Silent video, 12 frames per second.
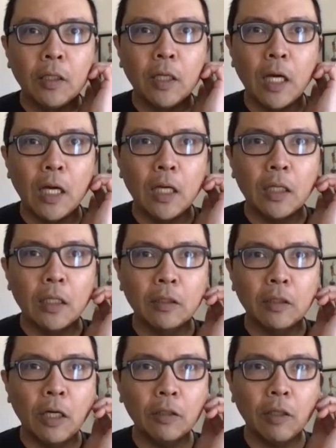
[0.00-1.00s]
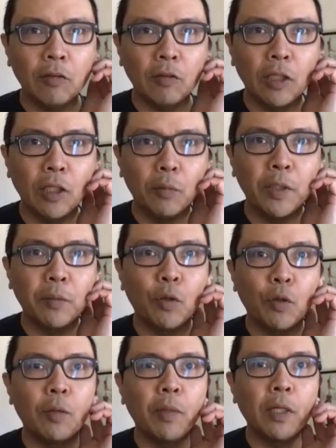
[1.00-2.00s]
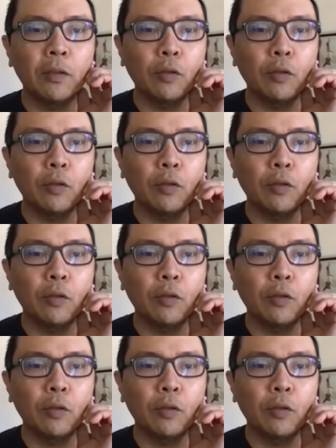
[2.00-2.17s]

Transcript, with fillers: uh, talk to us a little bit more about